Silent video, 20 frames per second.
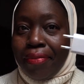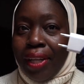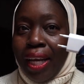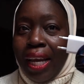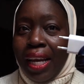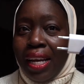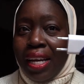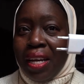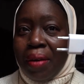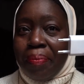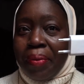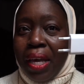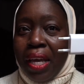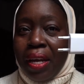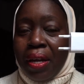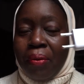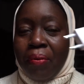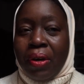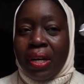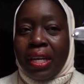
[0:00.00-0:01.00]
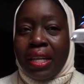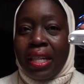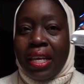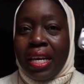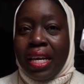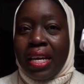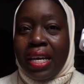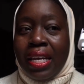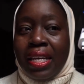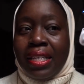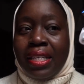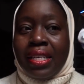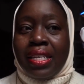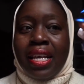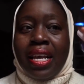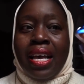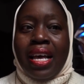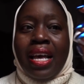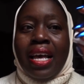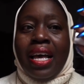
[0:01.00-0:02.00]
I ended up getting one of these.
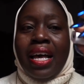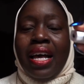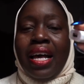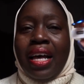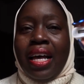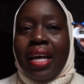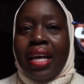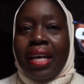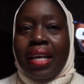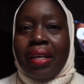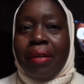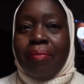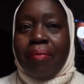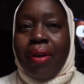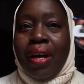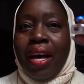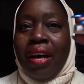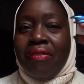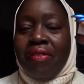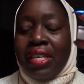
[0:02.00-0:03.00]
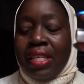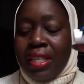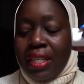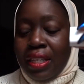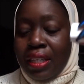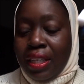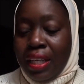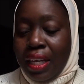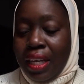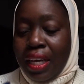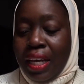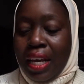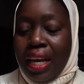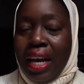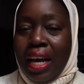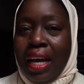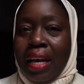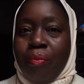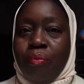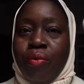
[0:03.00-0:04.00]
Obviously
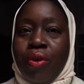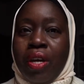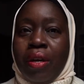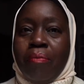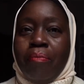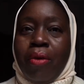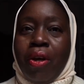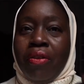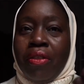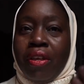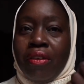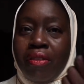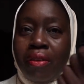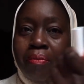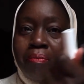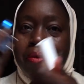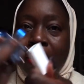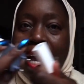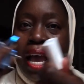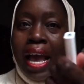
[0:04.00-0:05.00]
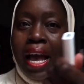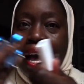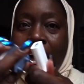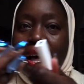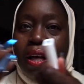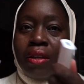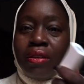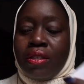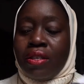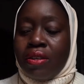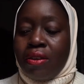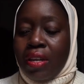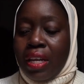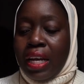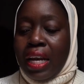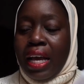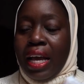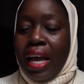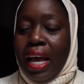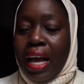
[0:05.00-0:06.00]
I bring both of them now so
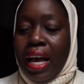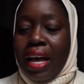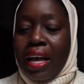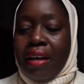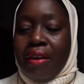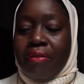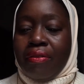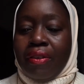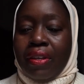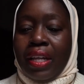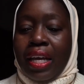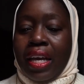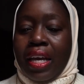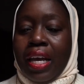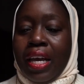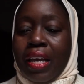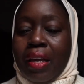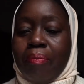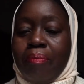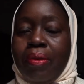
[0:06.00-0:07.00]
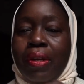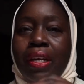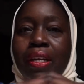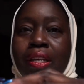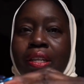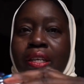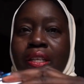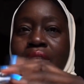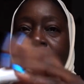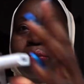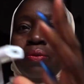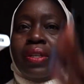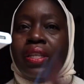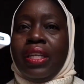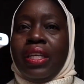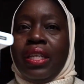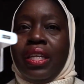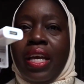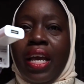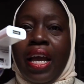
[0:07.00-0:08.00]
that I have, like, I could plug this one
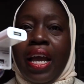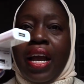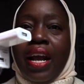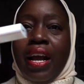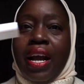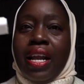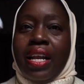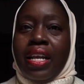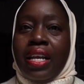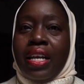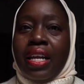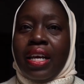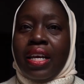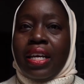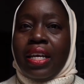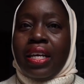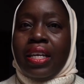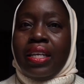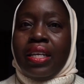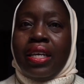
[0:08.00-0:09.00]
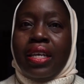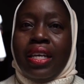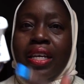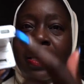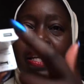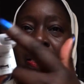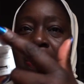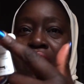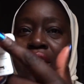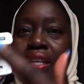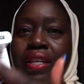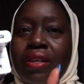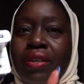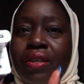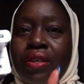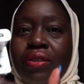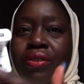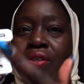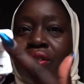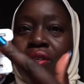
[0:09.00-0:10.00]
in there and then I can, you know,
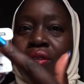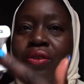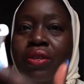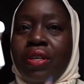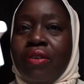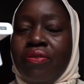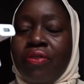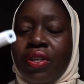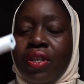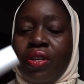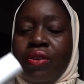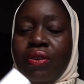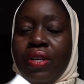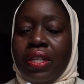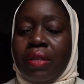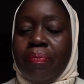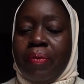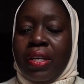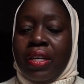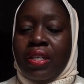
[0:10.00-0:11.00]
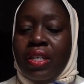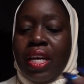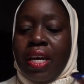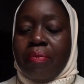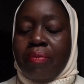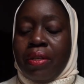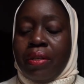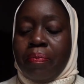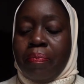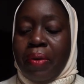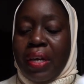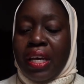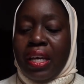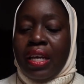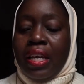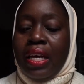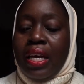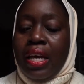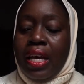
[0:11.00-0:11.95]
use two different USB adapters. But